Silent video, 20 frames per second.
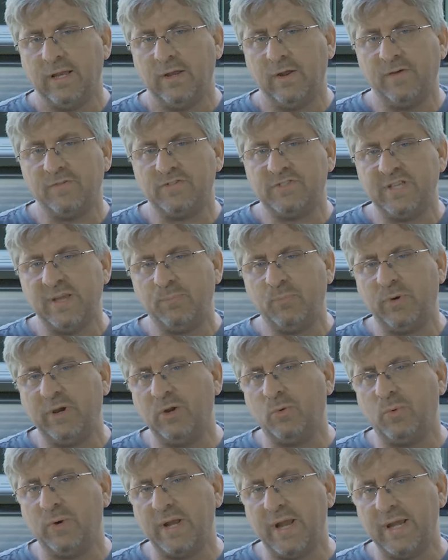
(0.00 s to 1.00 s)
Now I've
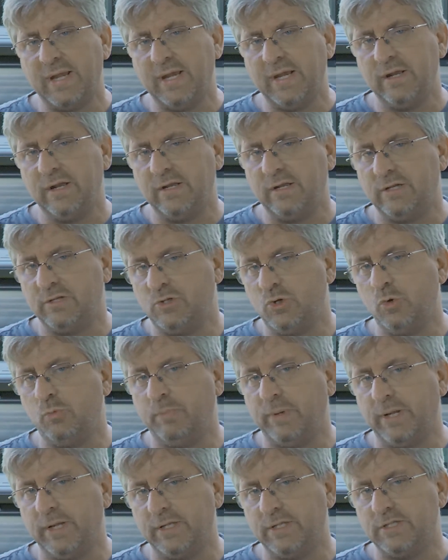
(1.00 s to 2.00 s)
separated what I need into two
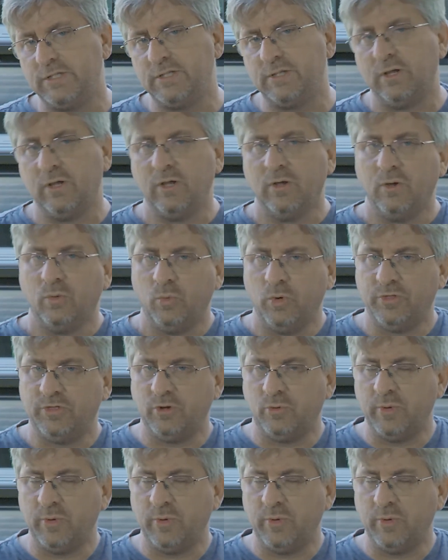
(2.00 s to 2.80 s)
bins, with the